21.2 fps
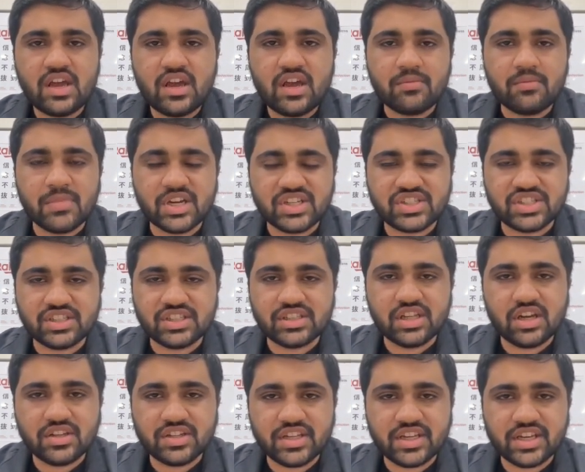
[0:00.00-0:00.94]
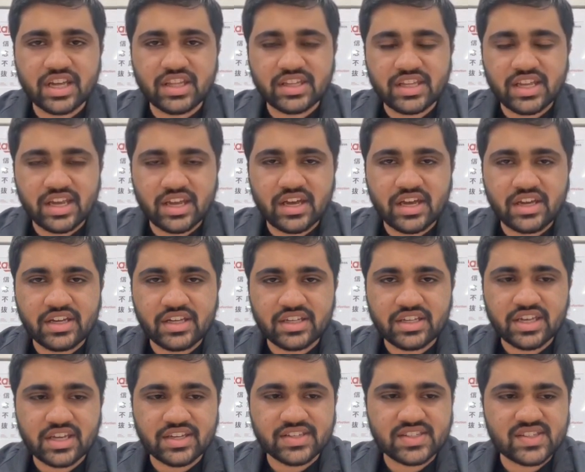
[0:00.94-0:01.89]
machine learning and AI
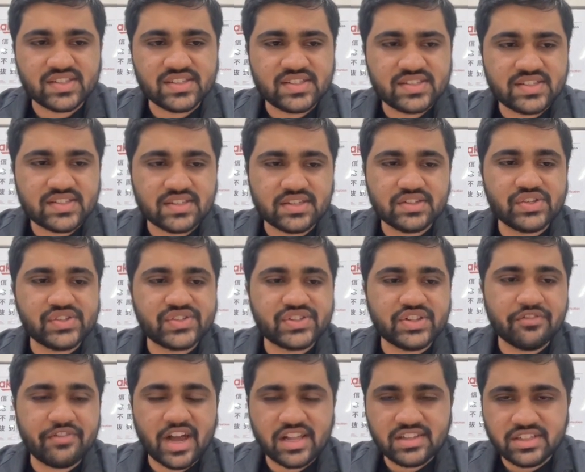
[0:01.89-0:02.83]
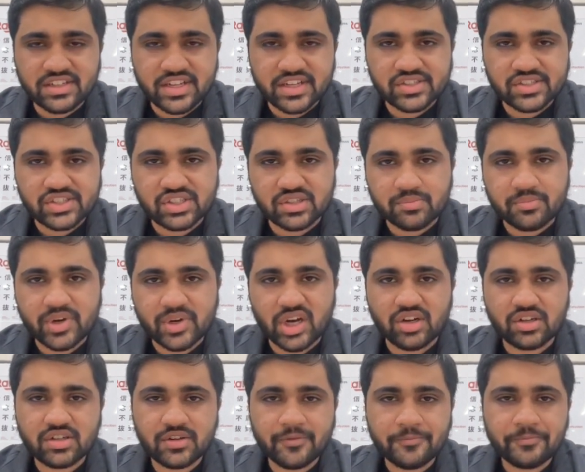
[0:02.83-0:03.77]
cases, is the validation
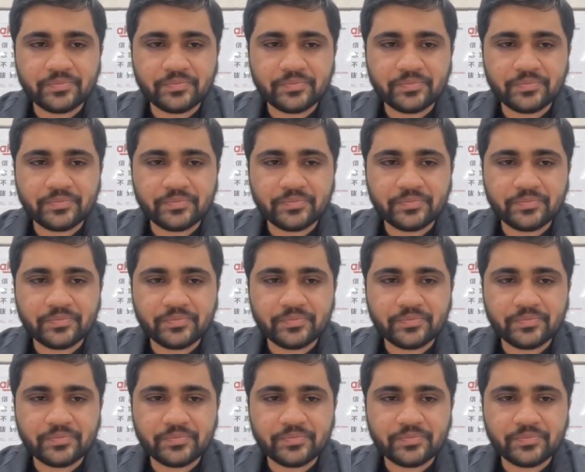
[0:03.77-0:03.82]
part,